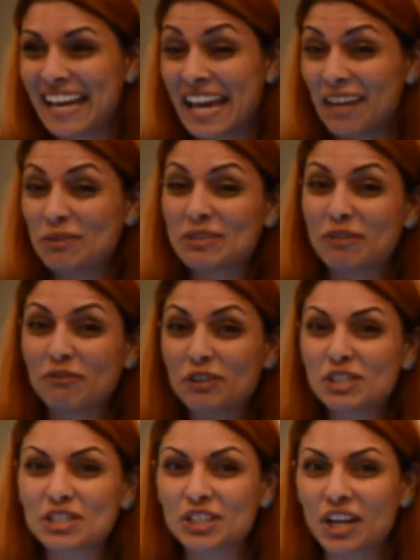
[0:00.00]
It was the
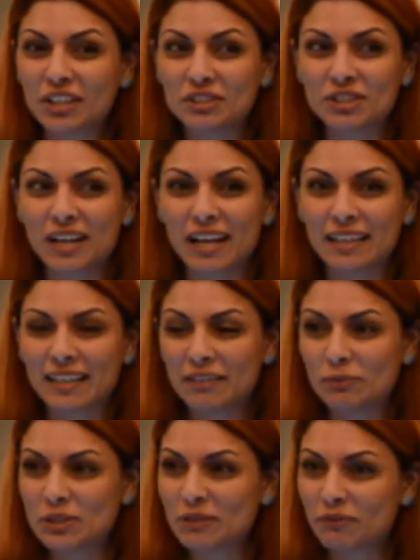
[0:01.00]
first contract,
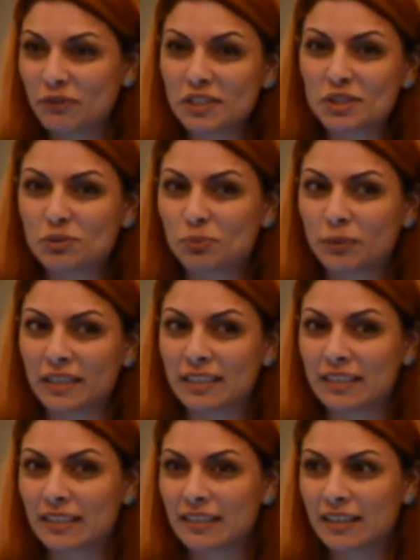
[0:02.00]
it was the first
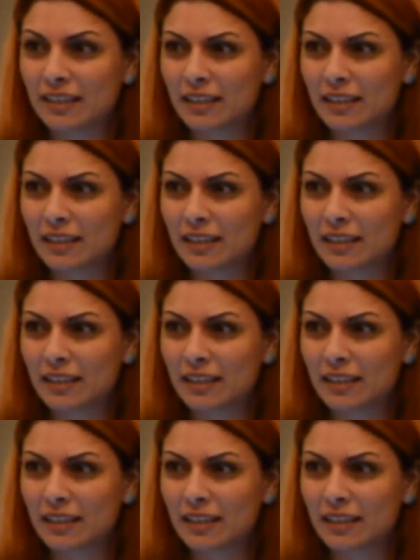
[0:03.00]
win,